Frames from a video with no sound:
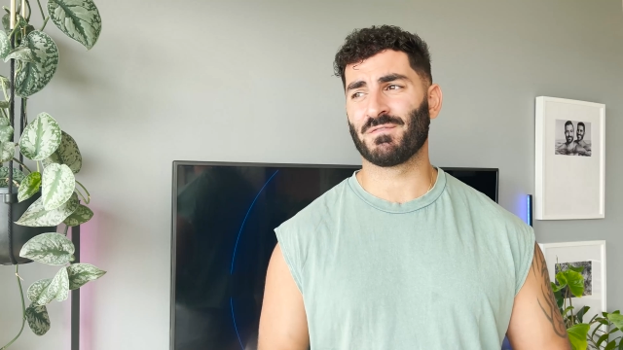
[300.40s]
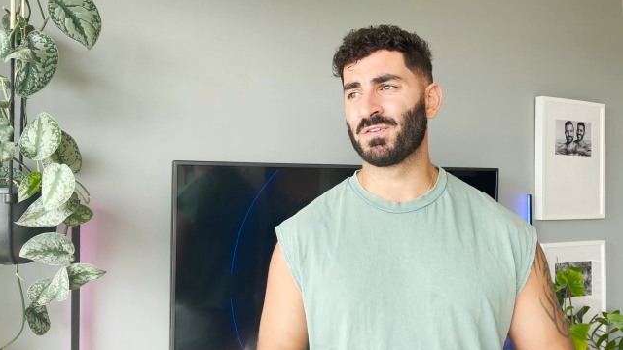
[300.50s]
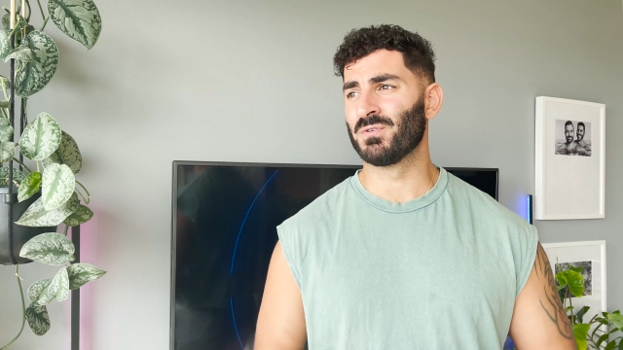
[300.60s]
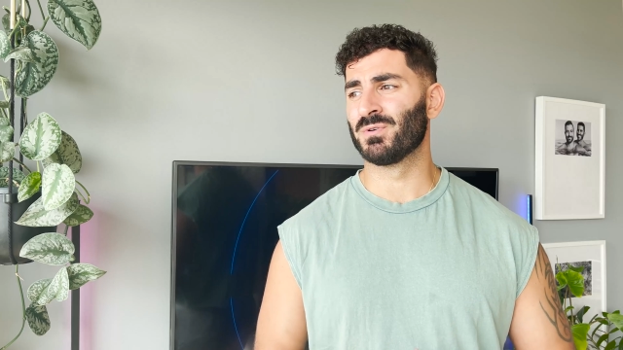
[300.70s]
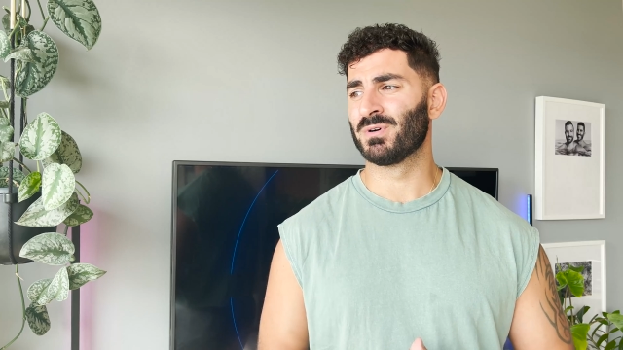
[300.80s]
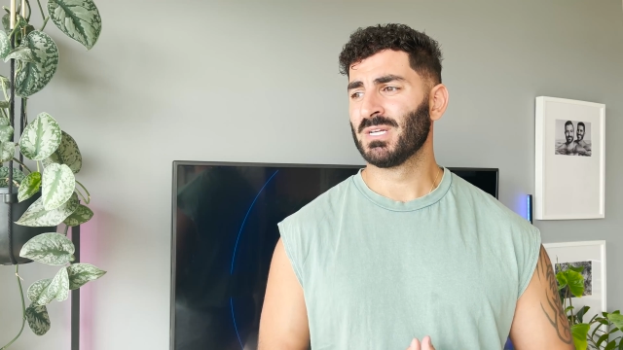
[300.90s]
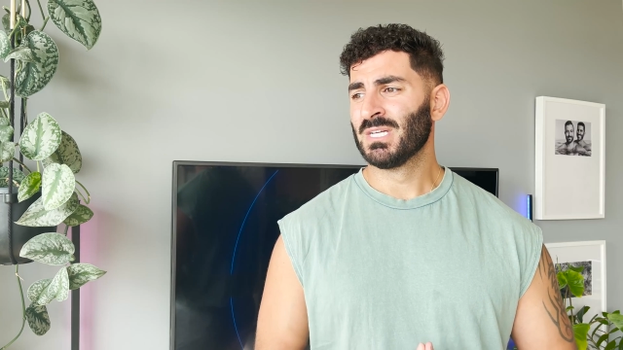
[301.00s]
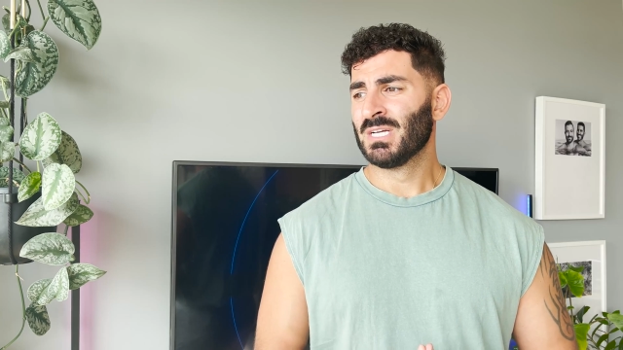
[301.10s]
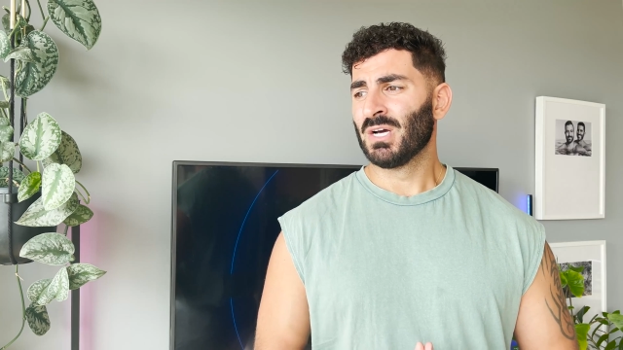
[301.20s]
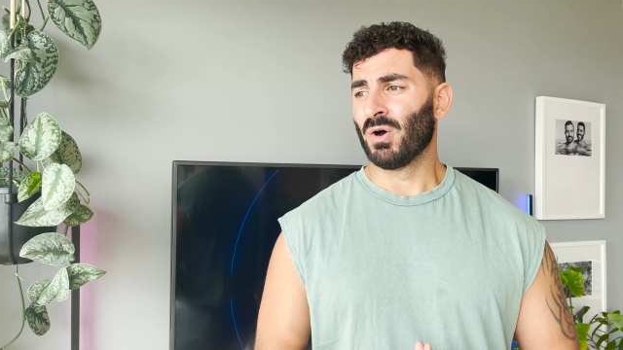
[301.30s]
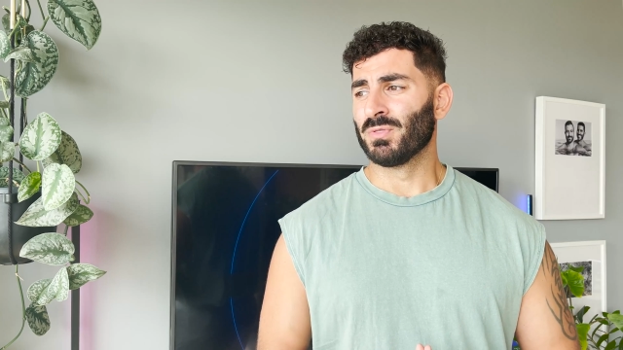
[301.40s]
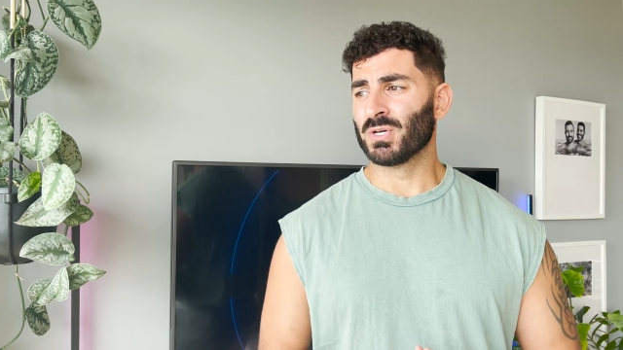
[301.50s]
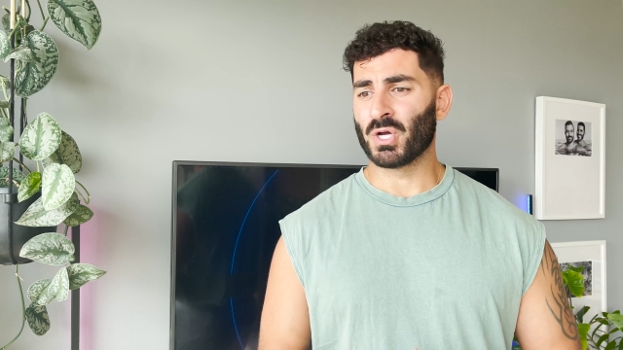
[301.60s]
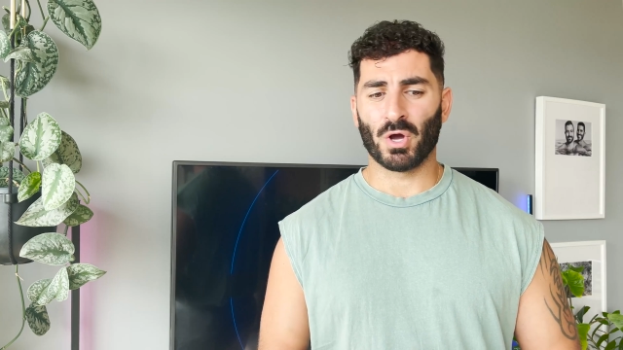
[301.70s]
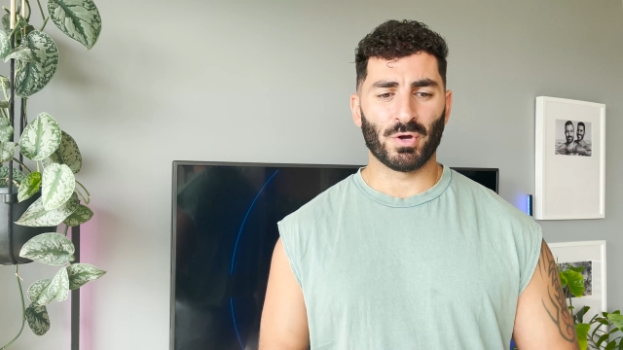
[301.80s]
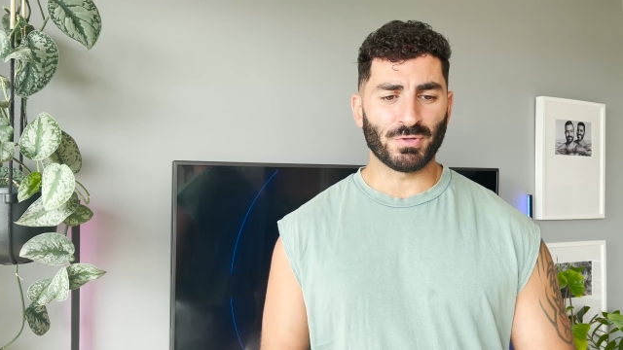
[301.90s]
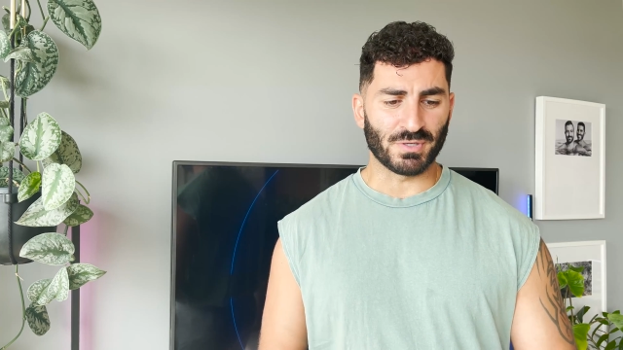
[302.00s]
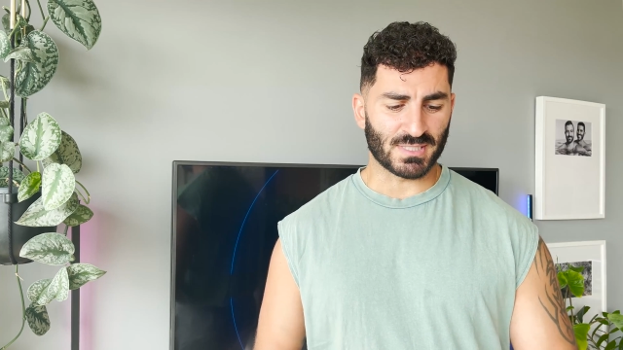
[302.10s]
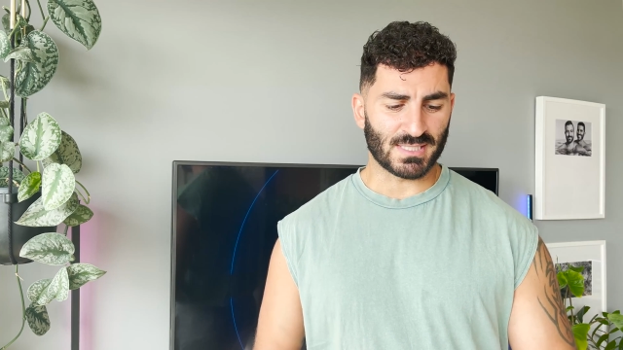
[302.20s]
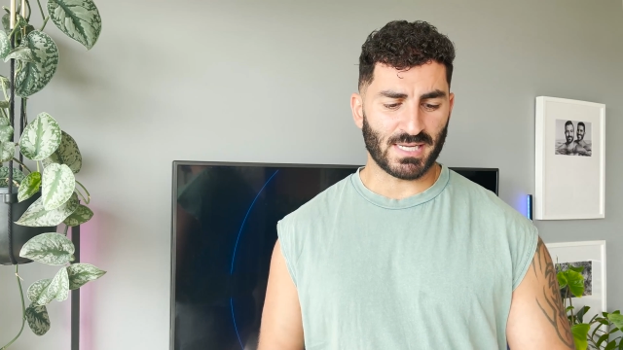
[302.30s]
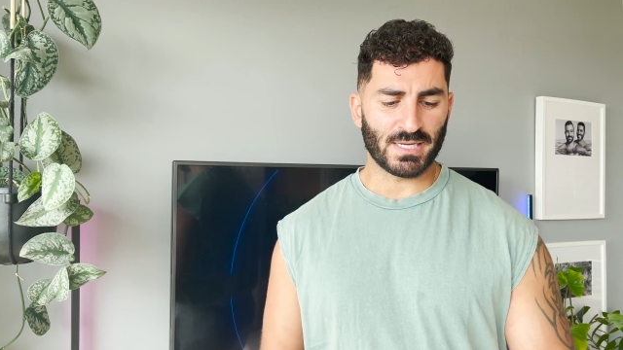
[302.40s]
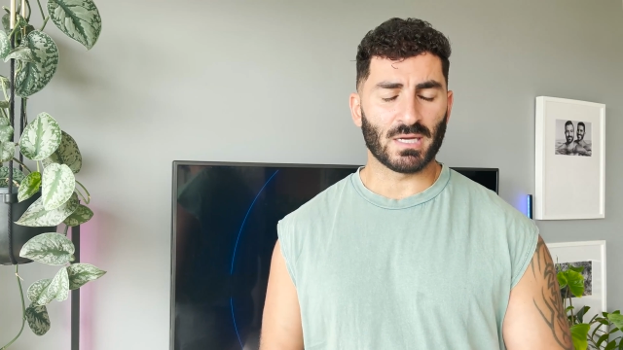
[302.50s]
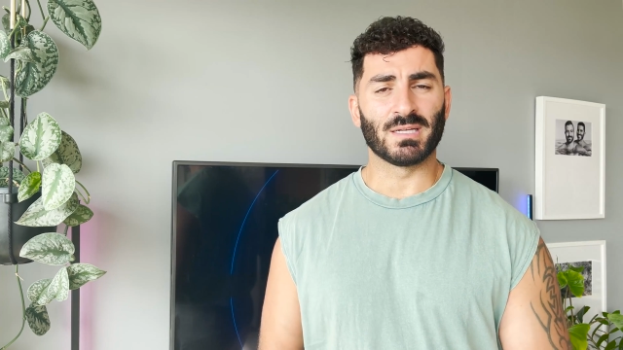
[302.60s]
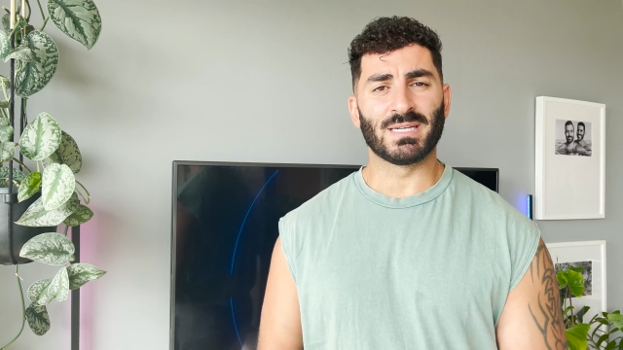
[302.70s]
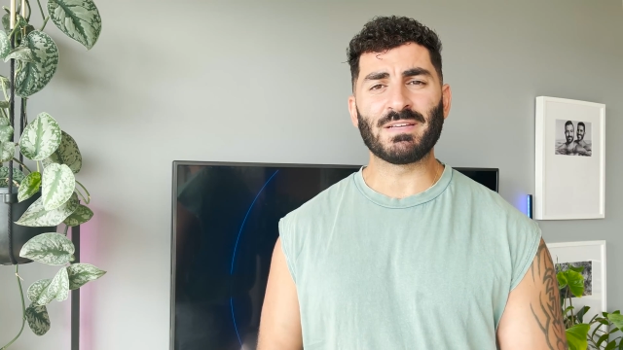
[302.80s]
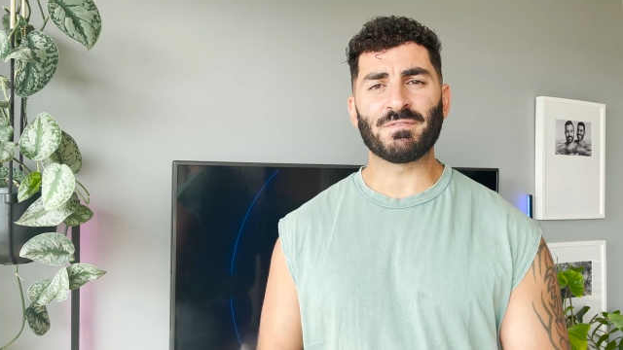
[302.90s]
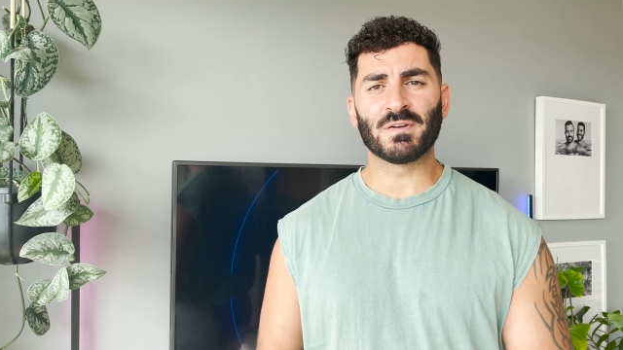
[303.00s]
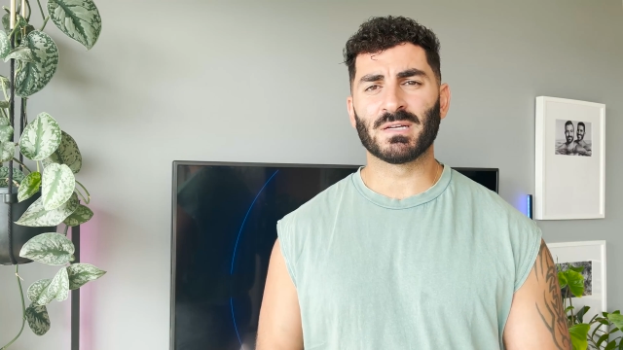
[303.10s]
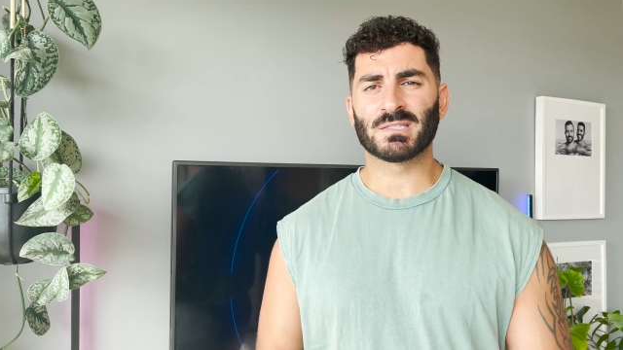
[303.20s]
If you're on the go, you see a leaflet,